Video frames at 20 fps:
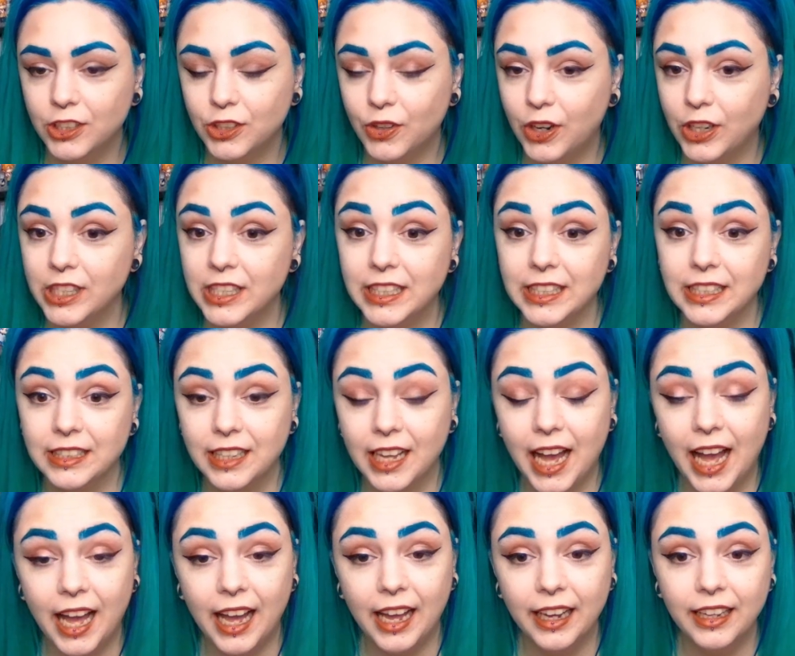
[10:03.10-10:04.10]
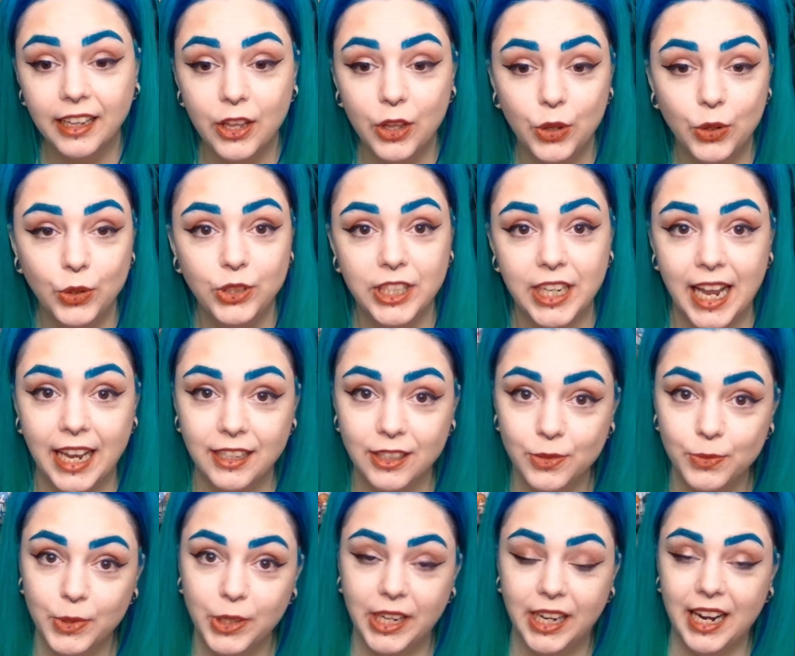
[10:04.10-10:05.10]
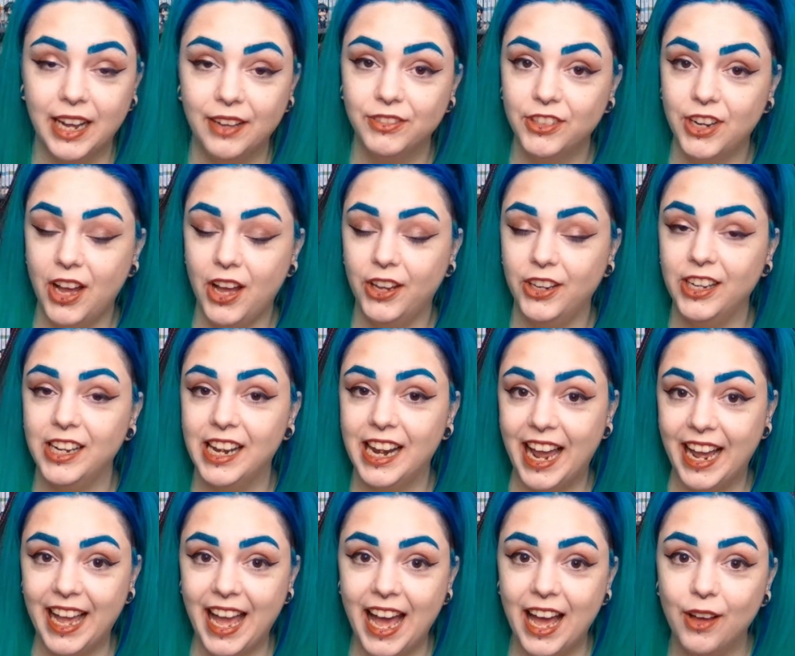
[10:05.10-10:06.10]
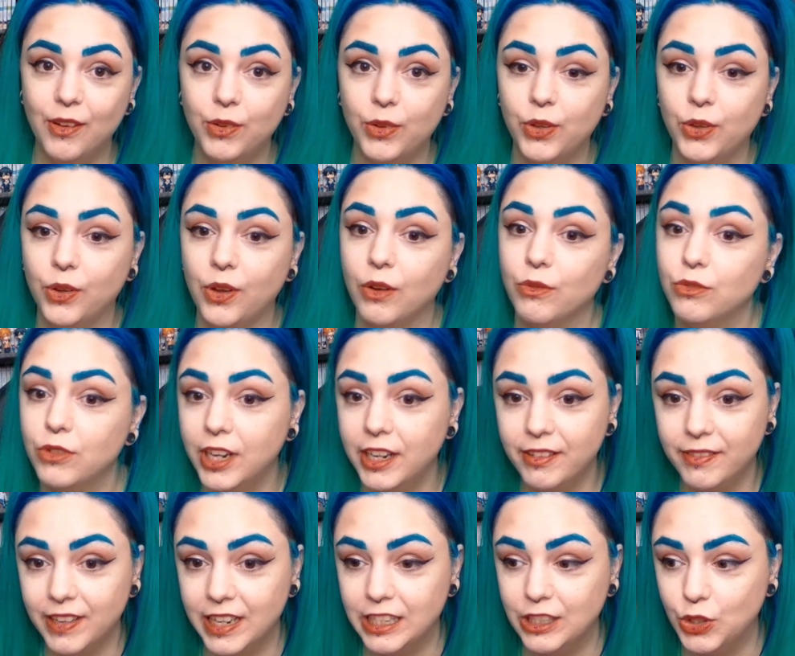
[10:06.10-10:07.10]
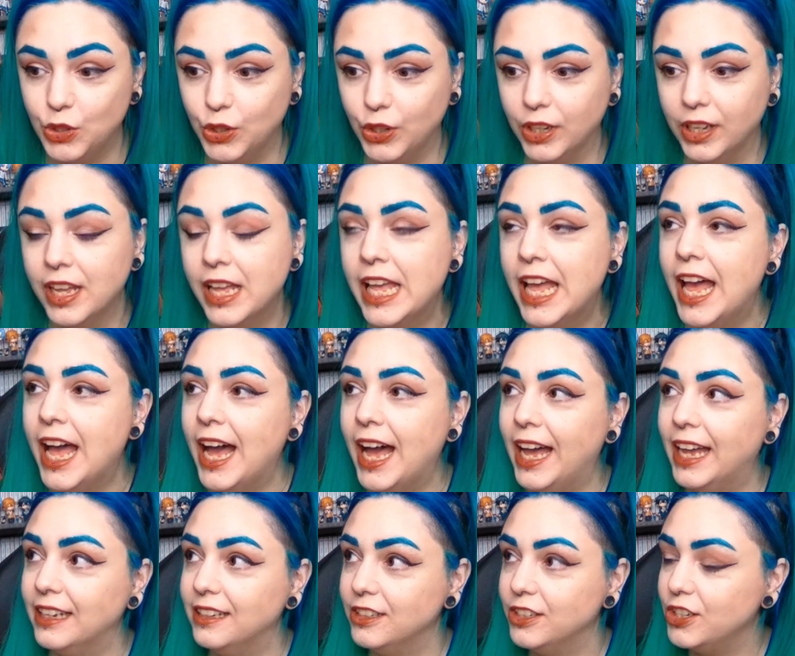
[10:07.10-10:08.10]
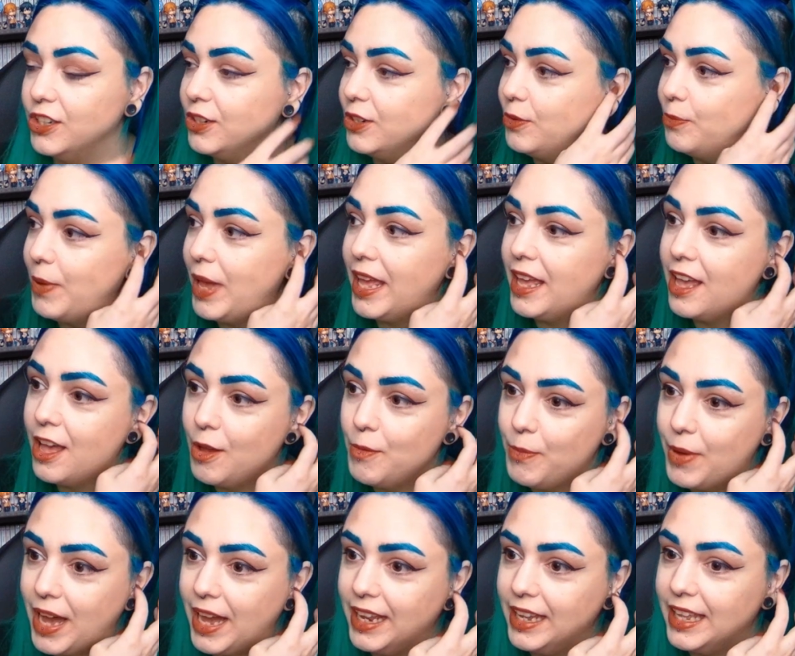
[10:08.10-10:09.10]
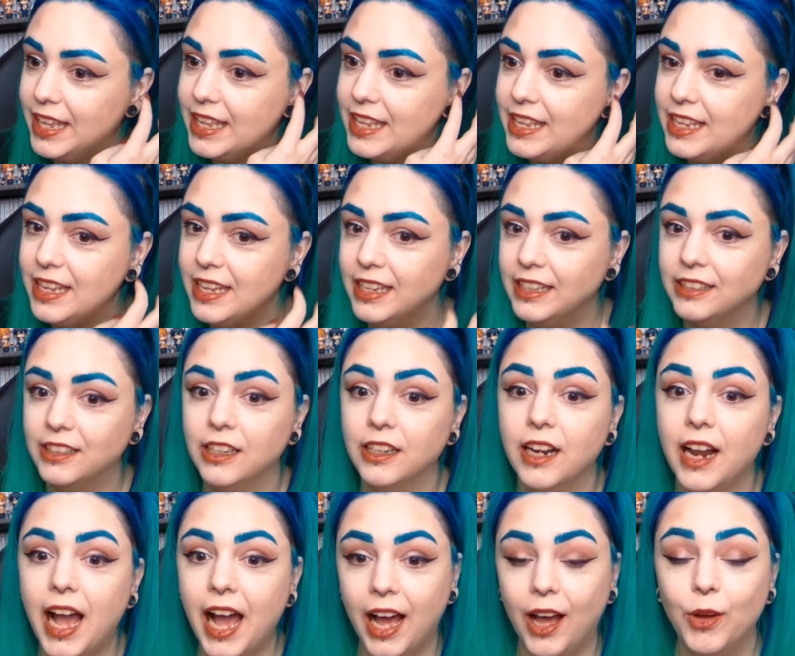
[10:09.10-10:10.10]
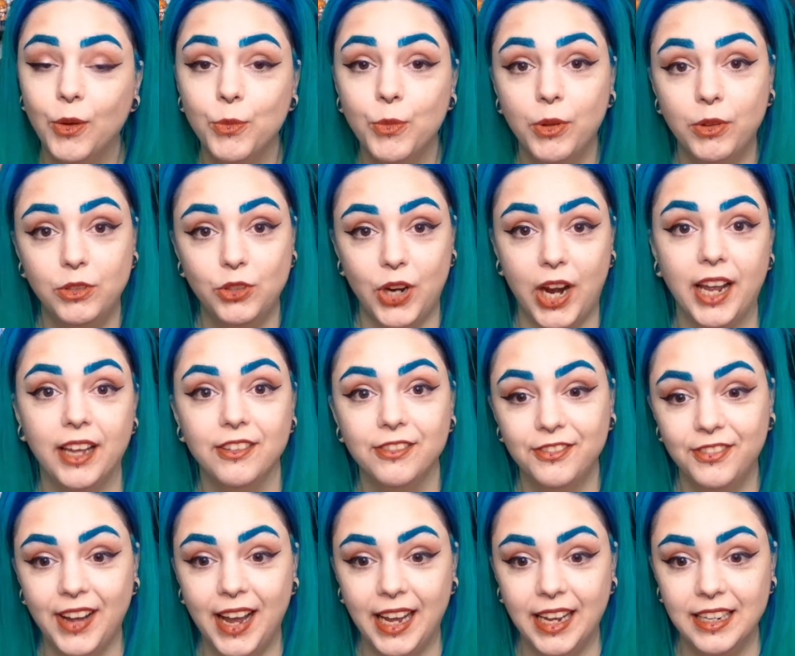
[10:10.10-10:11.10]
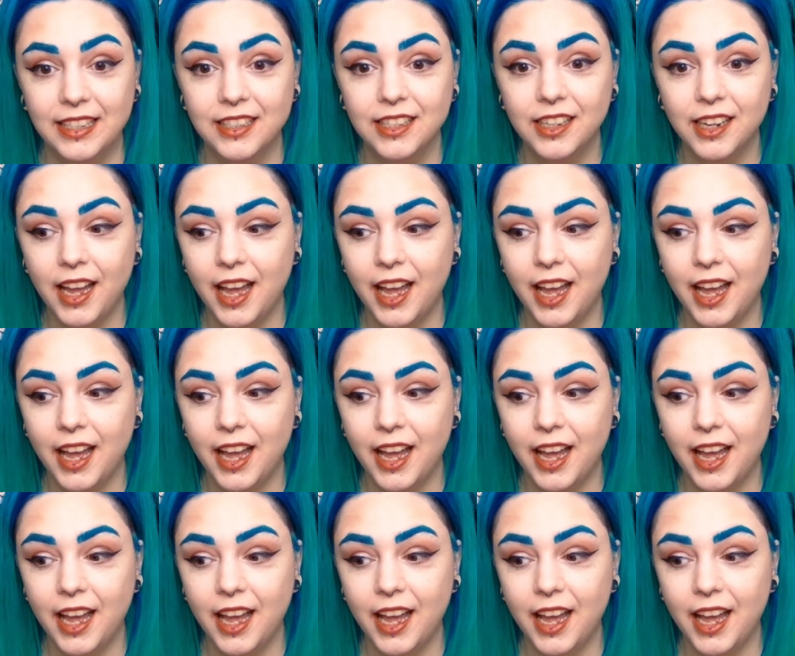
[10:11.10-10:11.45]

across this guy who she ends up looking after on a night out, who got really drunk, and to pay her back he is gonna help try and find